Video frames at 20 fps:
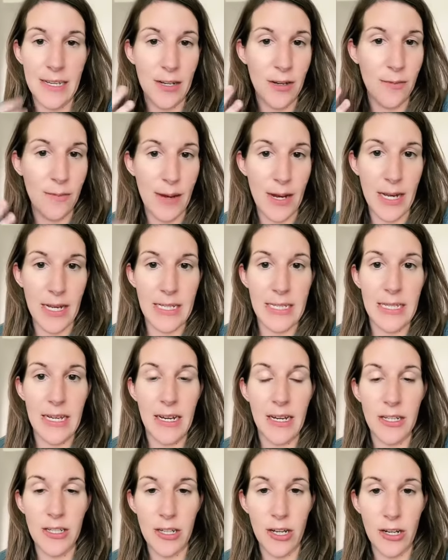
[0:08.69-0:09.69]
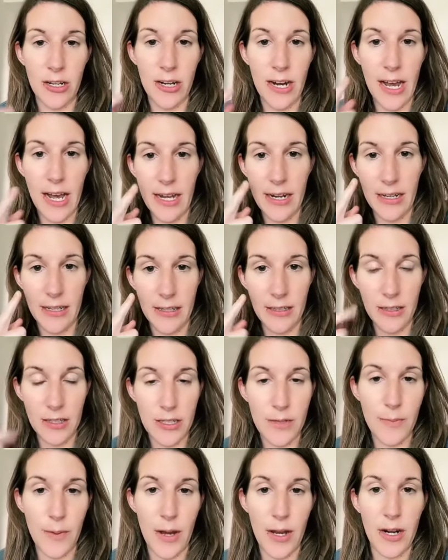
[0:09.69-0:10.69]
I know my second daughter had a little
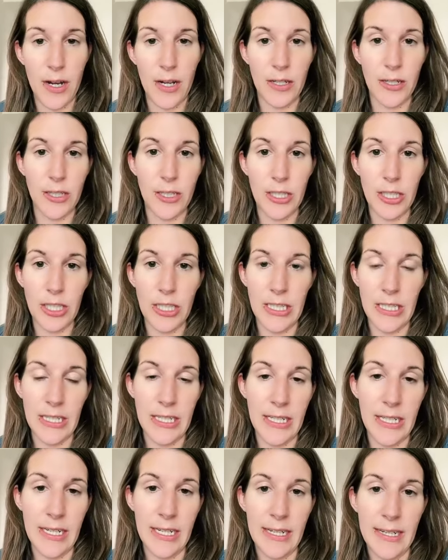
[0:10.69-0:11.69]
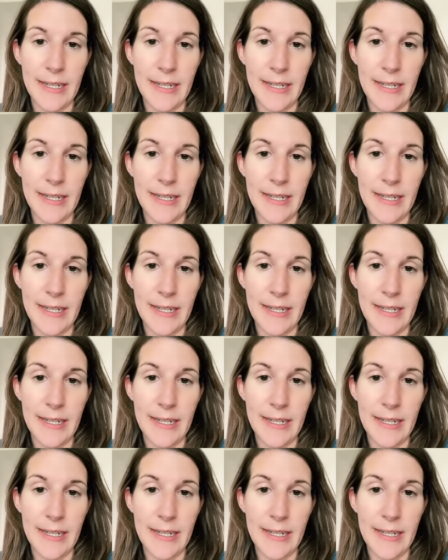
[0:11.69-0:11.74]
spot on her cheek.